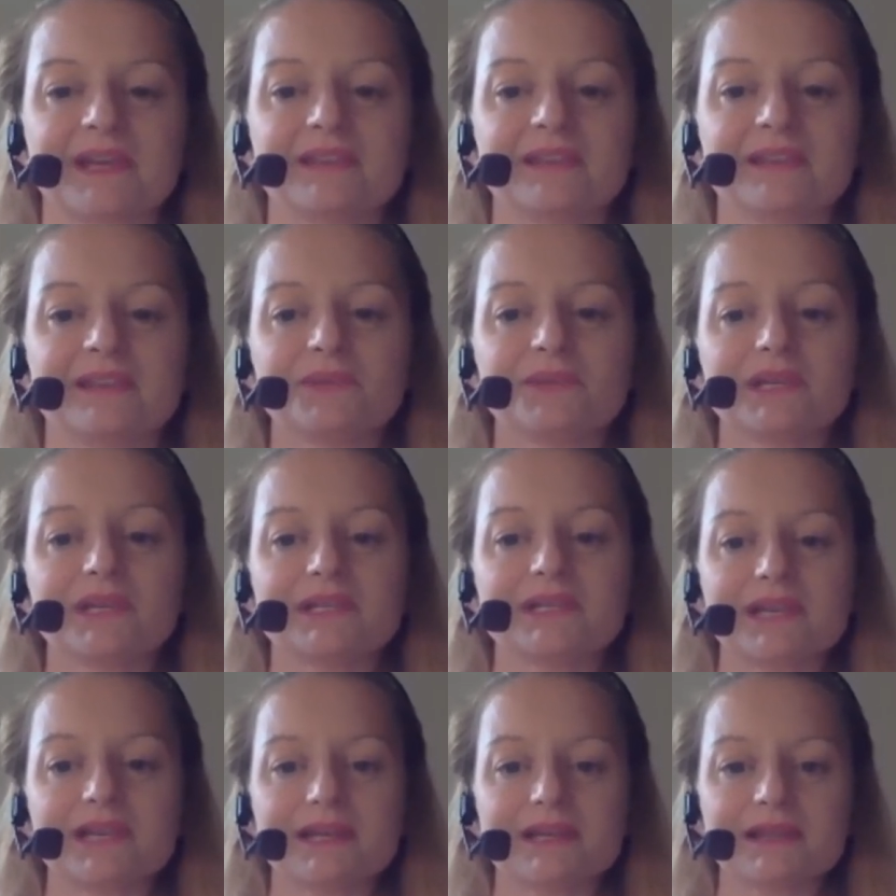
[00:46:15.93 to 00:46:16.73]
And then
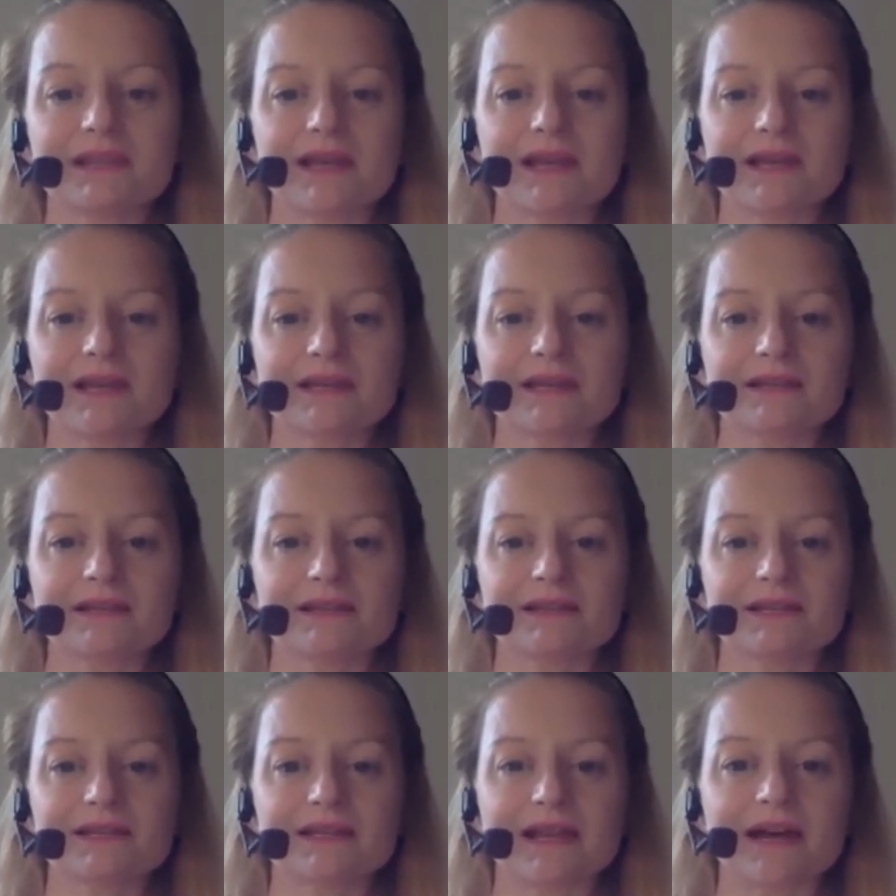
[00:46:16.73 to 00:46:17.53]
we can take the
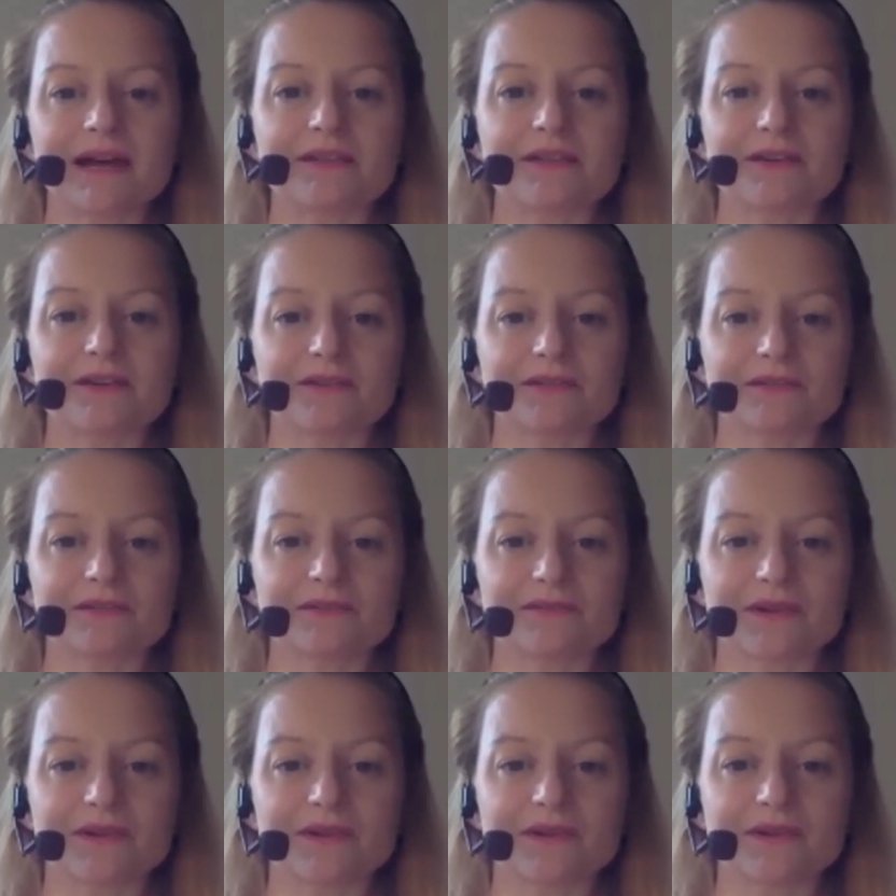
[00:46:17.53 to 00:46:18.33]
hands
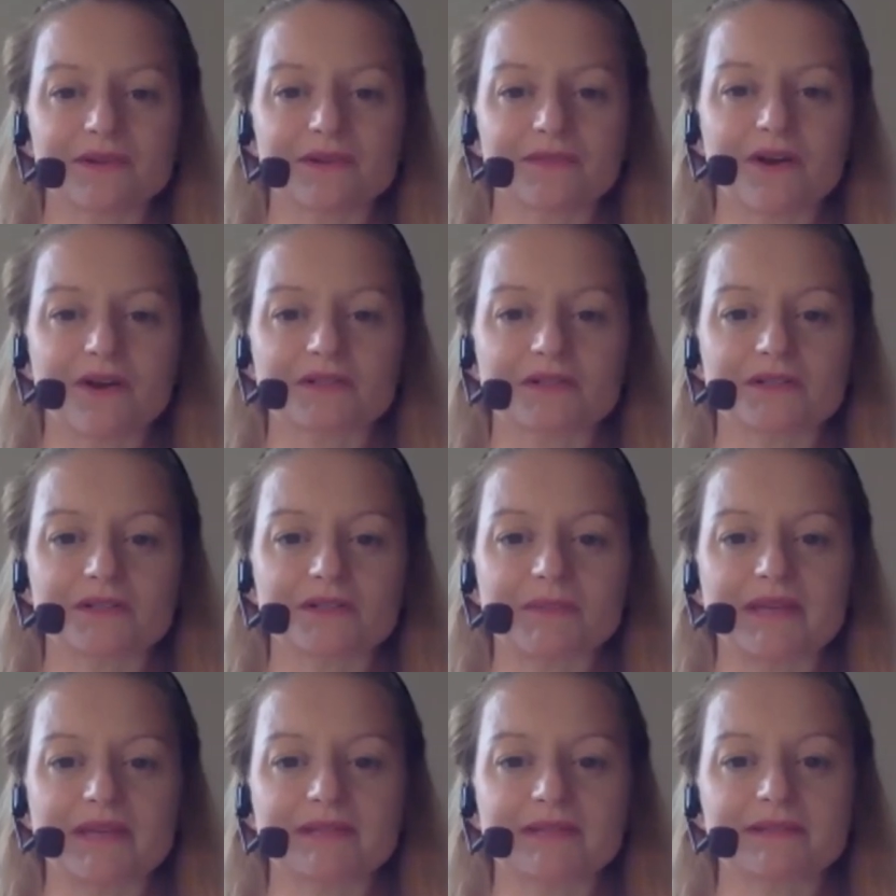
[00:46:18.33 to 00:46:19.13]
together in front of the
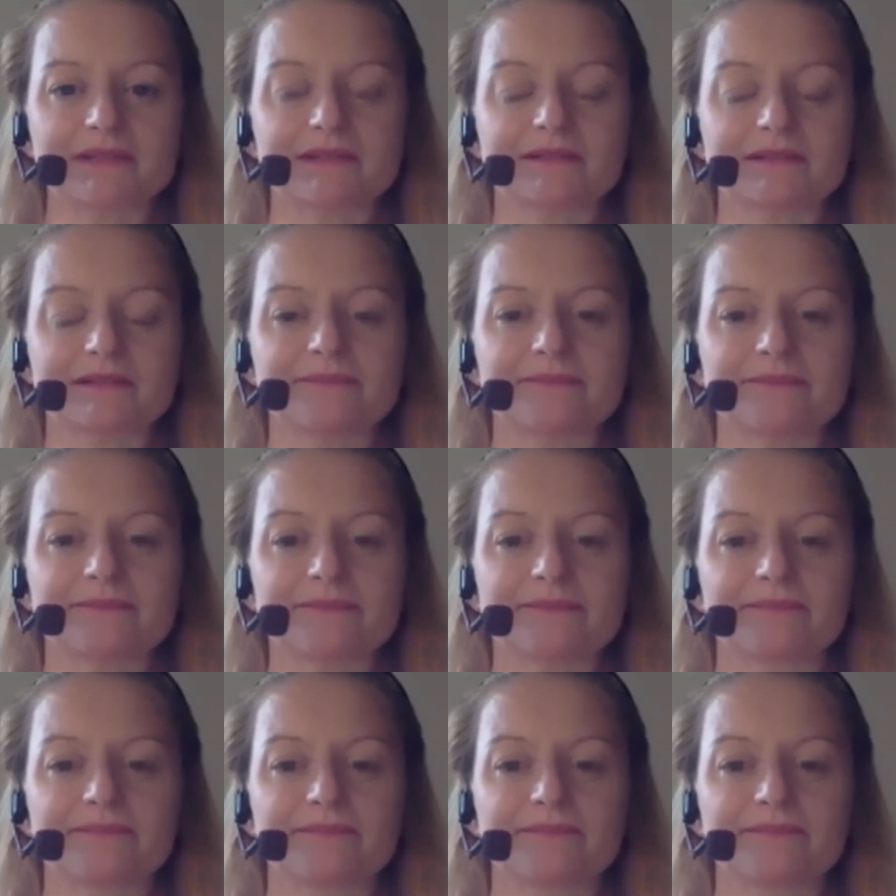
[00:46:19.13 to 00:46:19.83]
heart space.